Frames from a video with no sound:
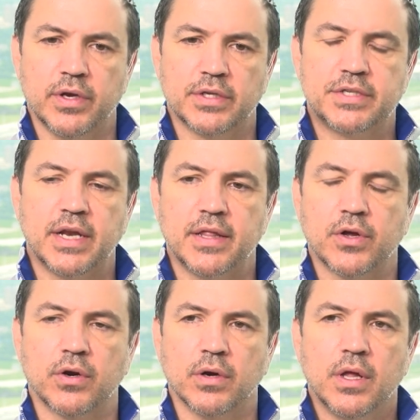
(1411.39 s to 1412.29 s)
extending
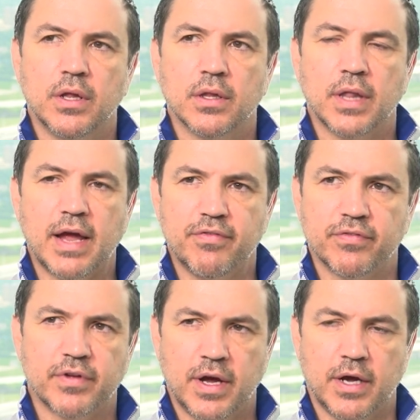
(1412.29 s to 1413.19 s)
their life
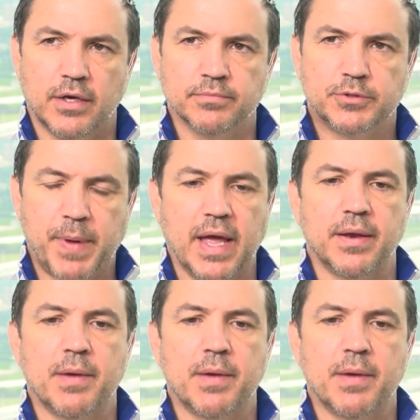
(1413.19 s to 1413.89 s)
span.